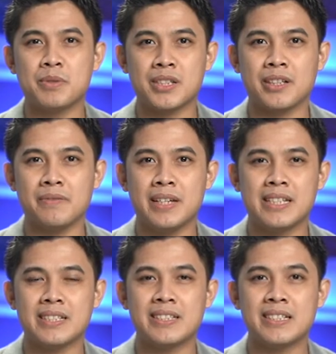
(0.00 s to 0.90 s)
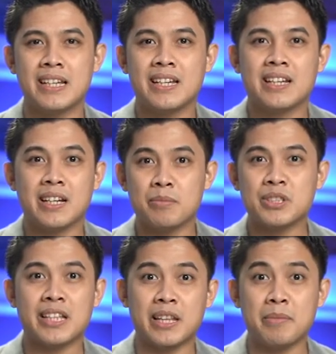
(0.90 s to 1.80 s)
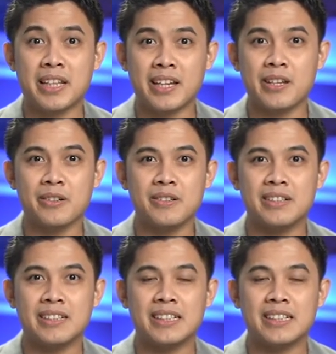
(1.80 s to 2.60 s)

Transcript: service. Kamusta naman kayo?